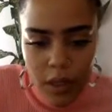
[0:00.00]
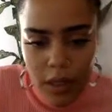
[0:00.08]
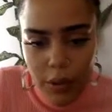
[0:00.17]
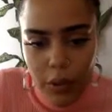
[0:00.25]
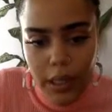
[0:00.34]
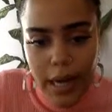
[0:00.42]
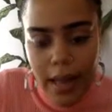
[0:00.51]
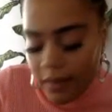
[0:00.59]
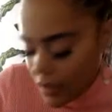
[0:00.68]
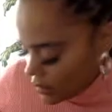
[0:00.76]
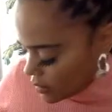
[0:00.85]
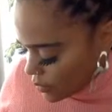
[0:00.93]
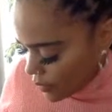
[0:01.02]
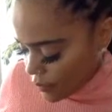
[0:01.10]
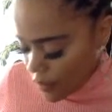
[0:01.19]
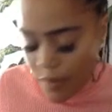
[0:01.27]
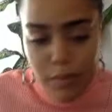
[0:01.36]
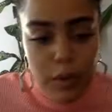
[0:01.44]
or at least you have
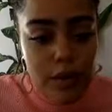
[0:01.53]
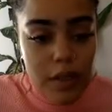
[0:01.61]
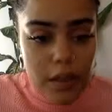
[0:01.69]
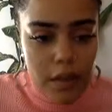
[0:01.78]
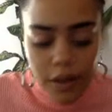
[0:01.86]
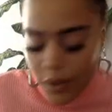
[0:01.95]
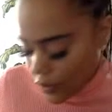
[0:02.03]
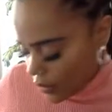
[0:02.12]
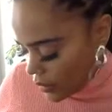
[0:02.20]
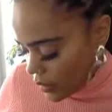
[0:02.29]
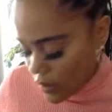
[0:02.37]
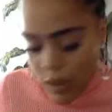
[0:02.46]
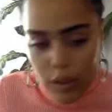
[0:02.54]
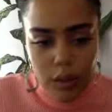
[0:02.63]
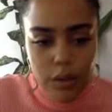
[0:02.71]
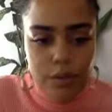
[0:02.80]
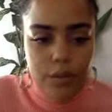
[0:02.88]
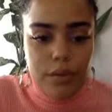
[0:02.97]
all the music that you're looking to
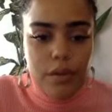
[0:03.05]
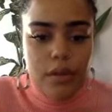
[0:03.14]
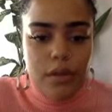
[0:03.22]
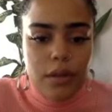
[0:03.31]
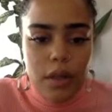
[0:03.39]
use,